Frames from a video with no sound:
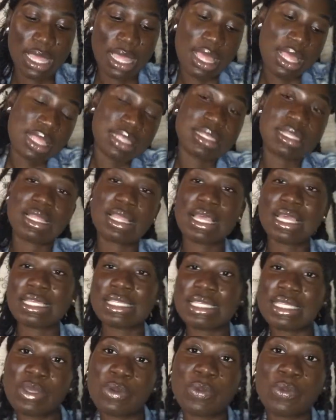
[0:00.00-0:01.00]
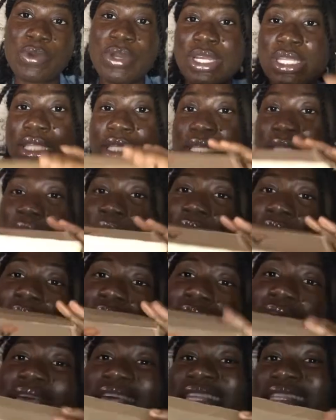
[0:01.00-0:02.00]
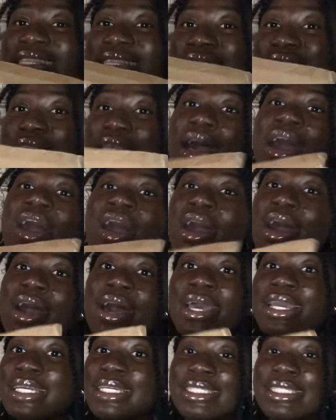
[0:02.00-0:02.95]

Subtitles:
So let's see what's inside.